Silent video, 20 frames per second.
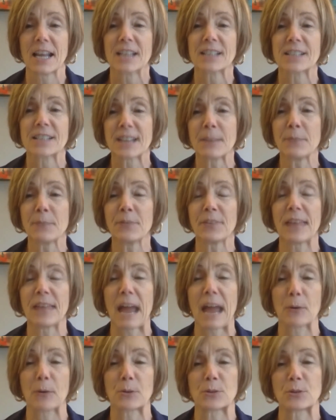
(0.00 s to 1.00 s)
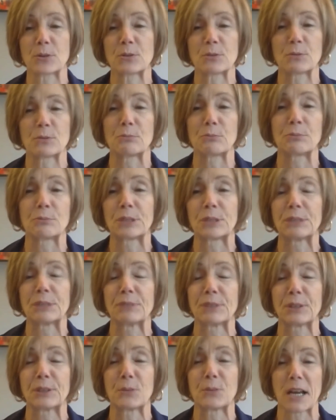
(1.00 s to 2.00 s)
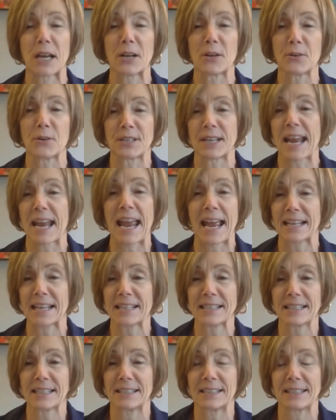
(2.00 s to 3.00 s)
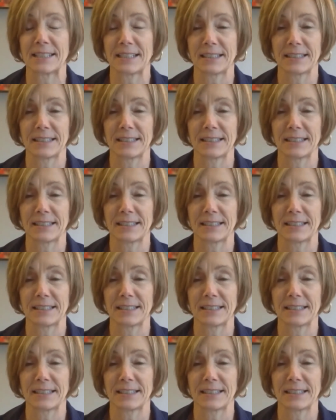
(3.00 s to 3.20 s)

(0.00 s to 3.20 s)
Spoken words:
some flowers do really, really well in acid